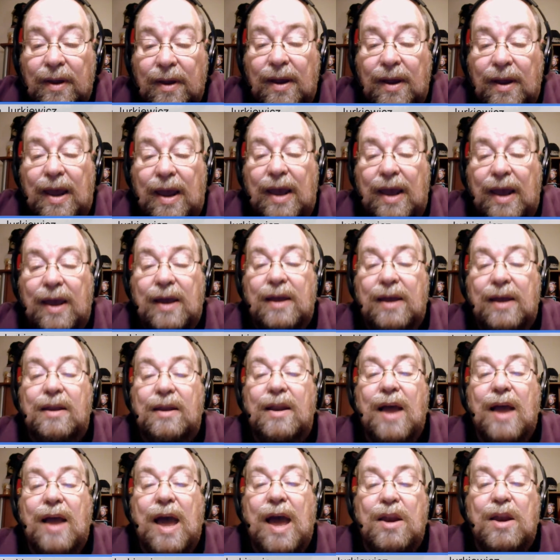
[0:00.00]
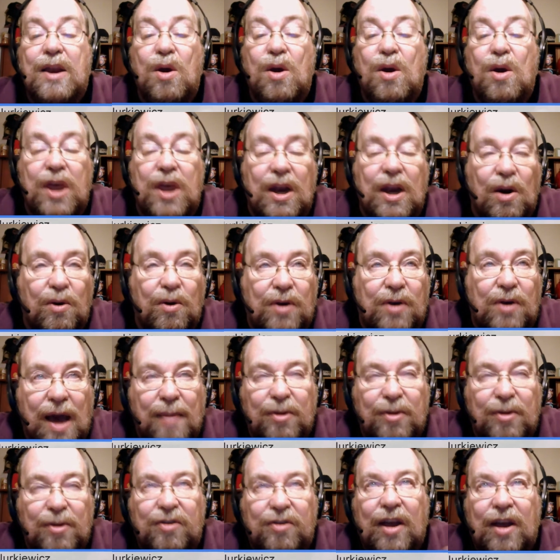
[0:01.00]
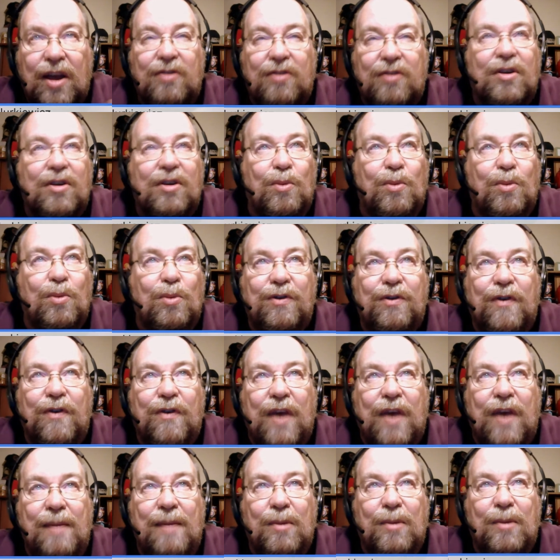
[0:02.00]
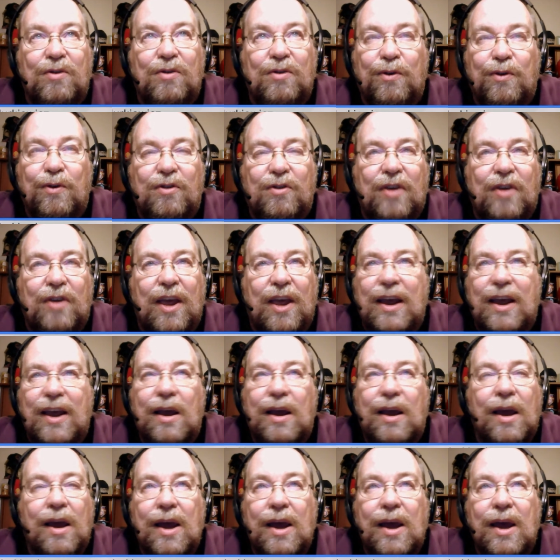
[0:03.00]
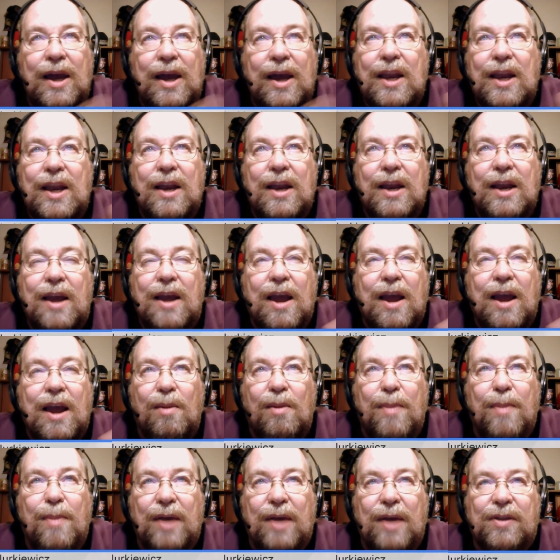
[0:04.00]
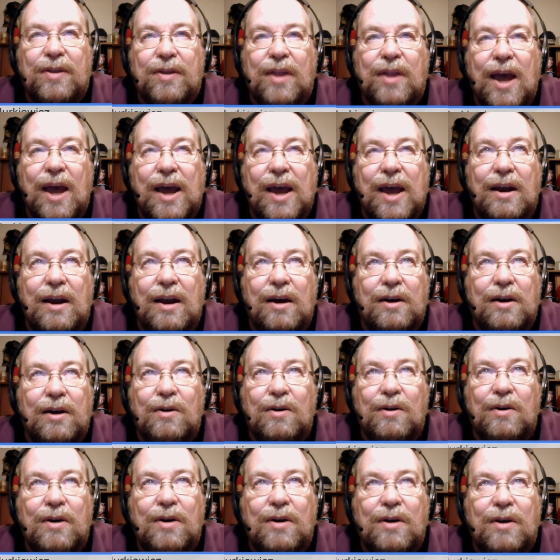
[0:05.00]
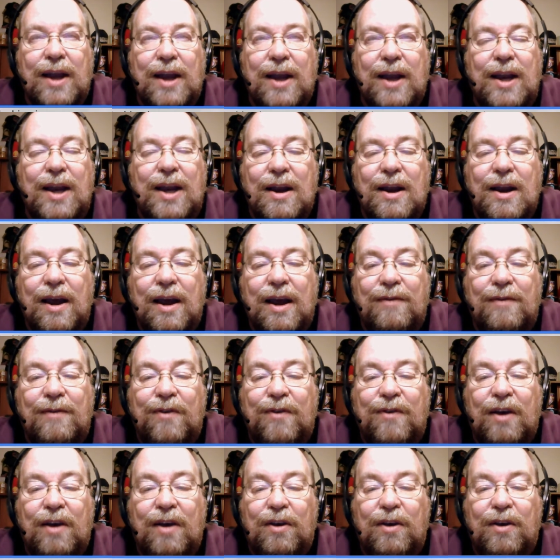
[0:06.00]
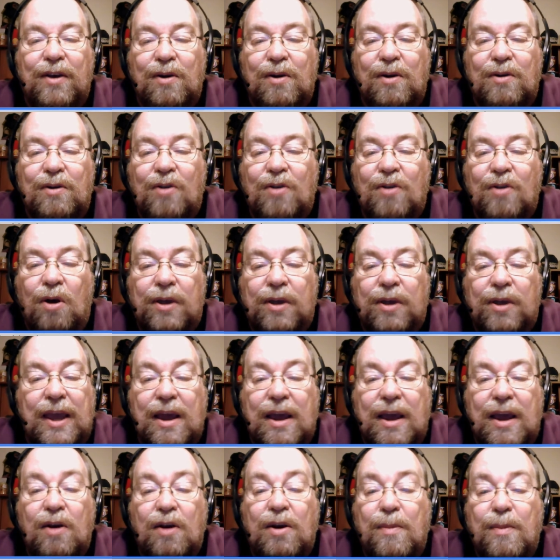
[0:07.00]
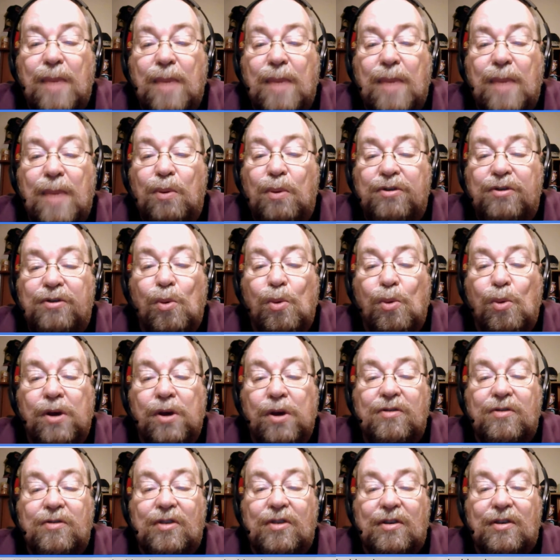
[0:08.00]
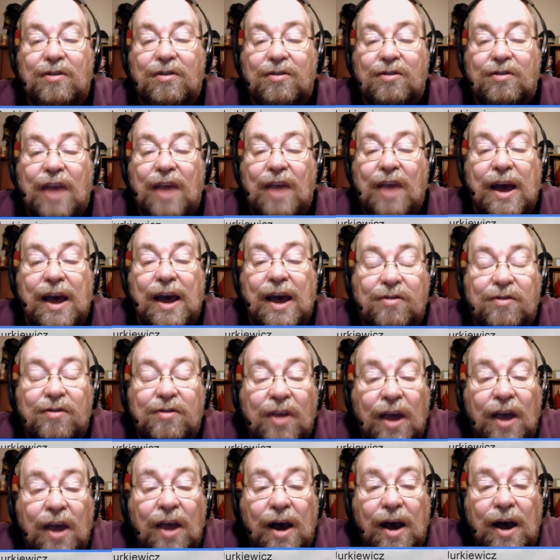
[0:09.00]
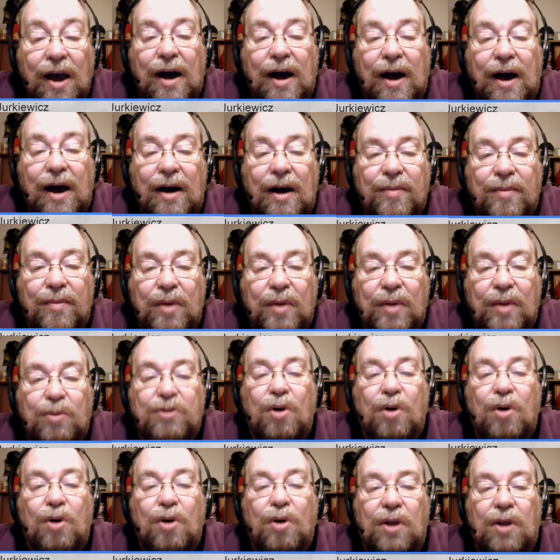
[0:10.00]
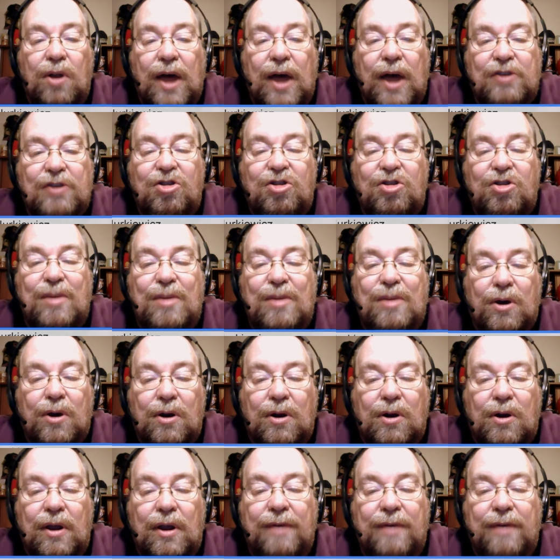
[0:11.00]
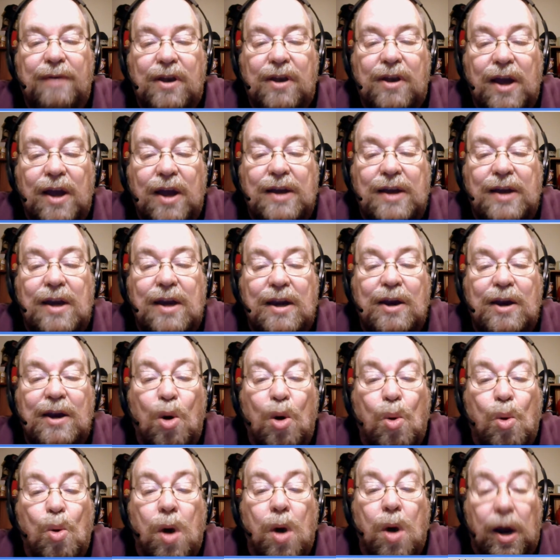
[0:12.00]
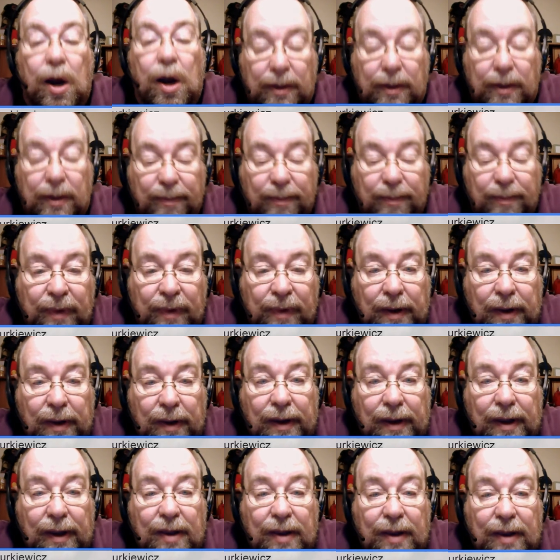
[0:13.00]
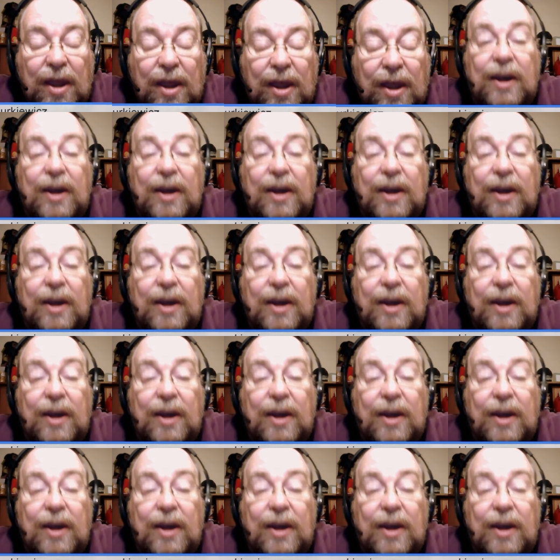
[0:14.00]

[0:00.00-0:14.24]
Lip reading: And I know, Thomas Edison was famous for saying he didn't care about the 999 failures. All he cared about was the one success. It was a whole lot cheaper to live in 1901 than